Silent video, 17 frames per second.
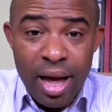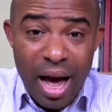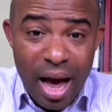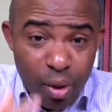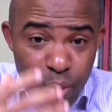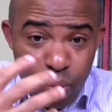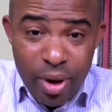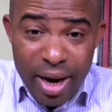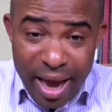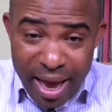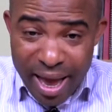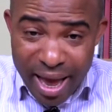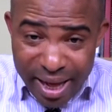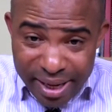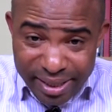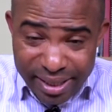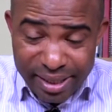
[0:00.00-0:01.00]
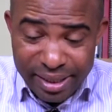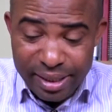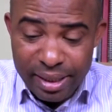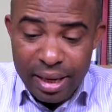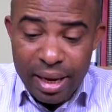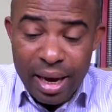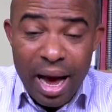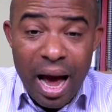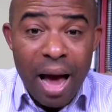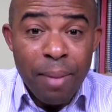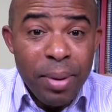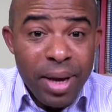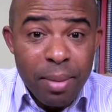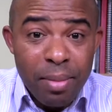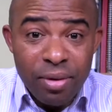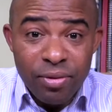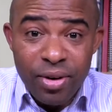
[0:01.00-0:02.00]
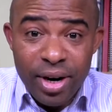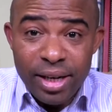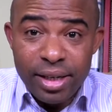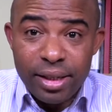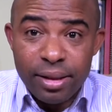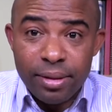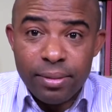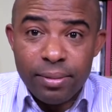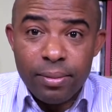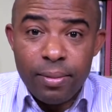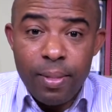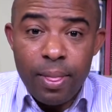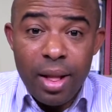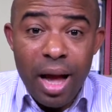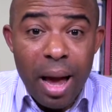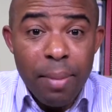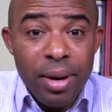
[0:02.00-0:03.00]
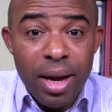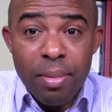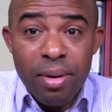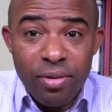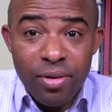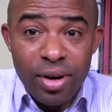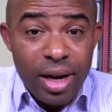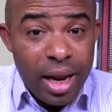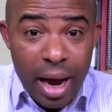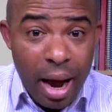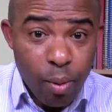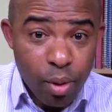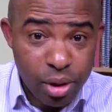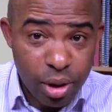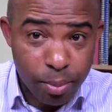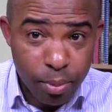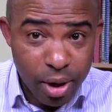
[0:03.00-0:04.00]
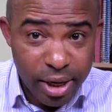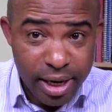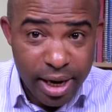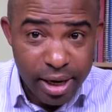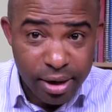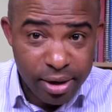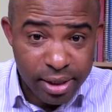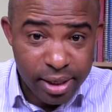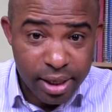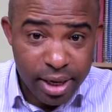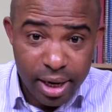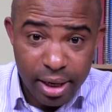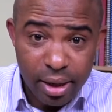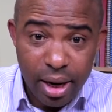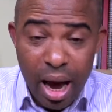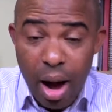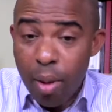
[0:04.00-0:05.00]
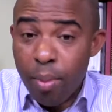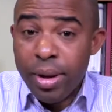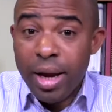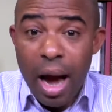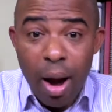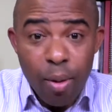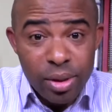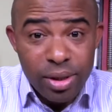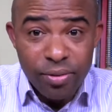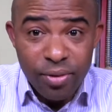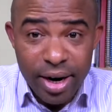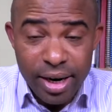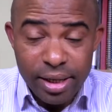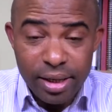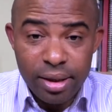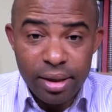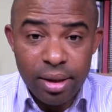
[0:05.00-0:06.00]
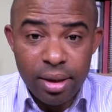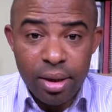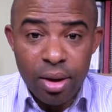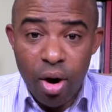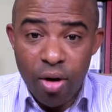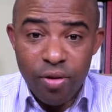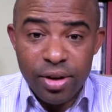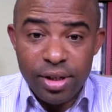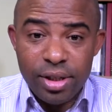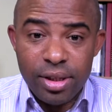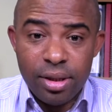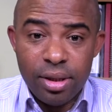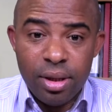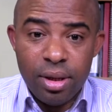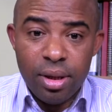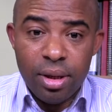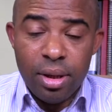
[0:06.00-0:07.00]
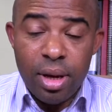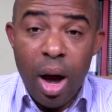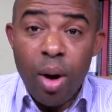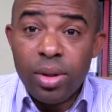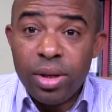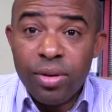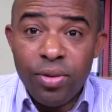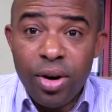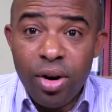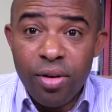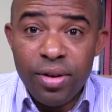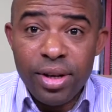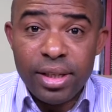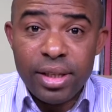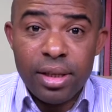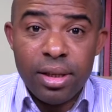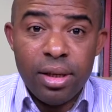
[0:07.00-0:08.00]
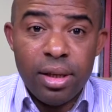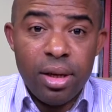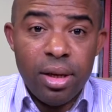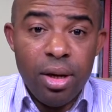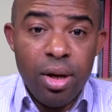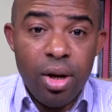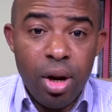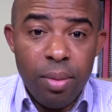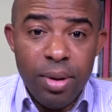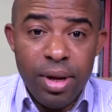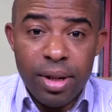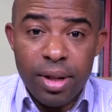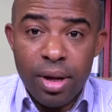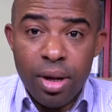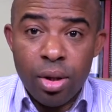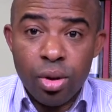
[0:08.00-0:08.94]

And when I held it, I became afraid. I became afraid. I wasn't a born again Christian then. I, I was afraid of it. I was afraid of it. You know what I mean?